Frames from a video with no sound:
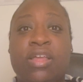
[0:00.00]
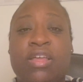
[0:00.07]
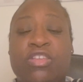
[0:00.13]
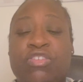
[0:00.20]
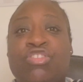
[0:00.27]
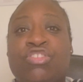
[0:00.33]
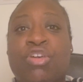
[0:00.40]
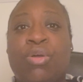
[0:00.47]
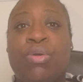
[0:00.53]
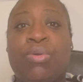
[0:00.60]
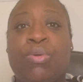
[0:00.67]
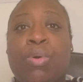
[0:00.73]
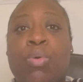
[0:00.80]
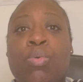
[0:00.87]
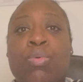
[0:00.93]

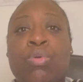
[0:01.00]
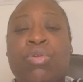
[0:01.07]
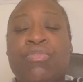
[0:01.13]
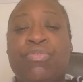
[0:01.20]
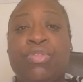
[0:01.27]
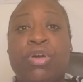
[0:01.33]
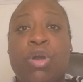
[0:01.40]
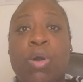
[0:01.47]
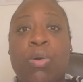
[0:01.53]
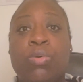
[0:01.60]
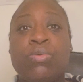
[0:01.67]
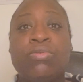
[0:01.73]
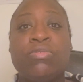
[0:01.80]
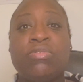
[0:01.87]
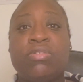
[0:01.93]
So all of the
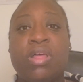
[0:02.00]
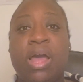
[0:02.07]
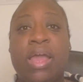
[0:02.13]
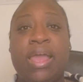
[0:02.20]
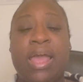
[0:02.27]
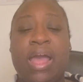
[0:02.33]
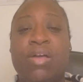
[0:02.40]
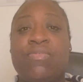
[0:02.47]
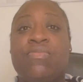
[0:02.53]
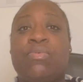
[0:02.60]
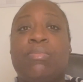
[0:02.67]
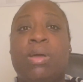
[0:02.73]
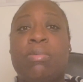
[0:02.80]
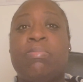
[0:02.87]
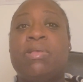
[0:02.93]
goals that I have for
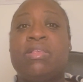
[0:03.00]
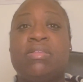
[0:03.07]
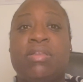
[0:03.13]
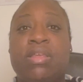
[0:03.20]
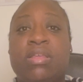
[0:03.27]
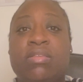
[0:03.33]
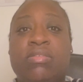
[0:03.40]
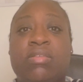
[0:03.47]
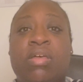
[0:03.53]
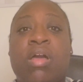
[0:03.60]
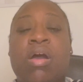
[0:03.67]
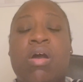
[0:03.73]
my business